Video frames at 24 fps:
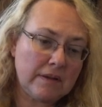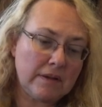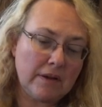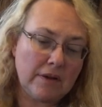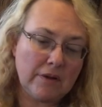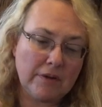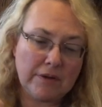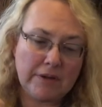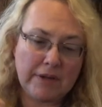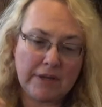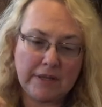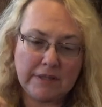
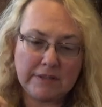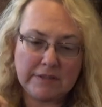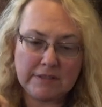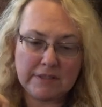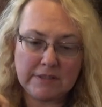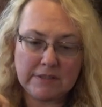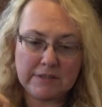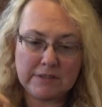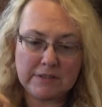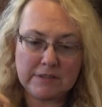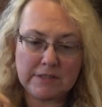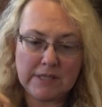Okay, it
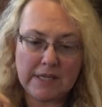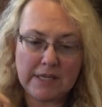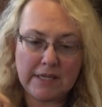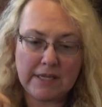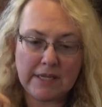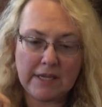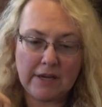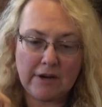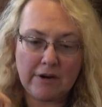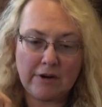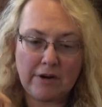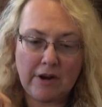says take
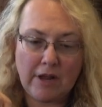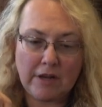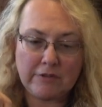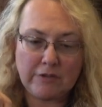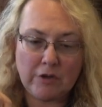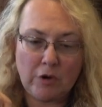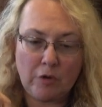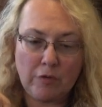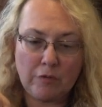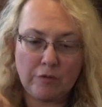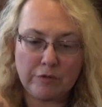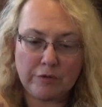care not
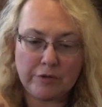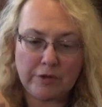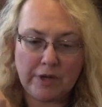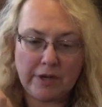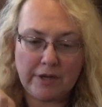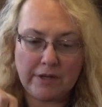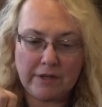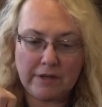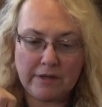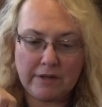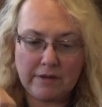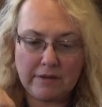to over
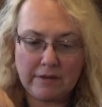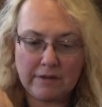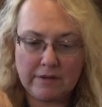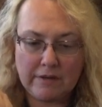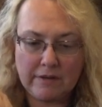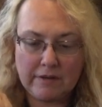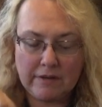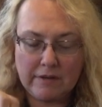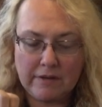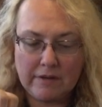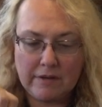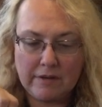tighten.
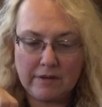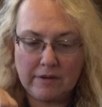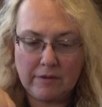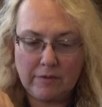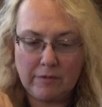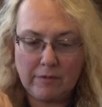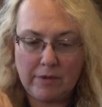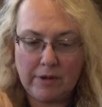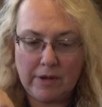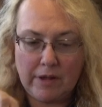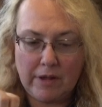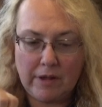
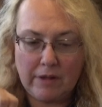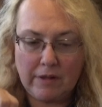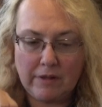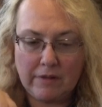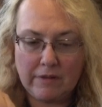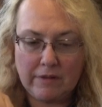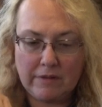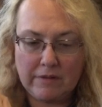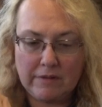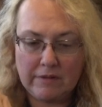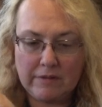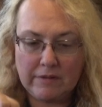Well,
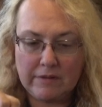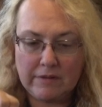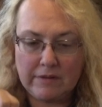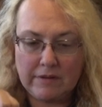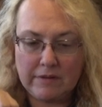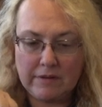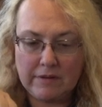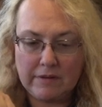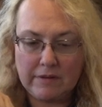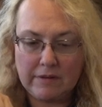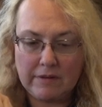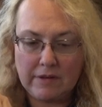
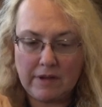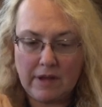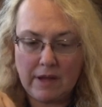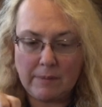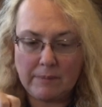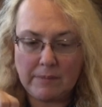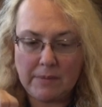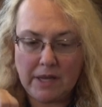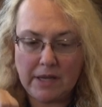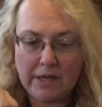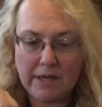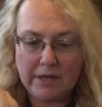
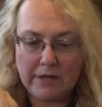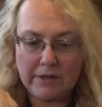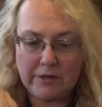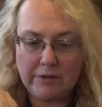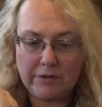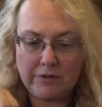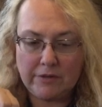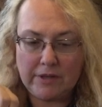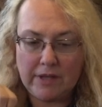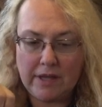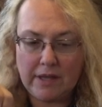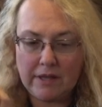I'm not going
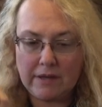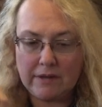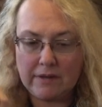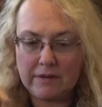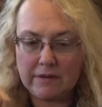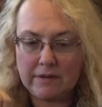to do that.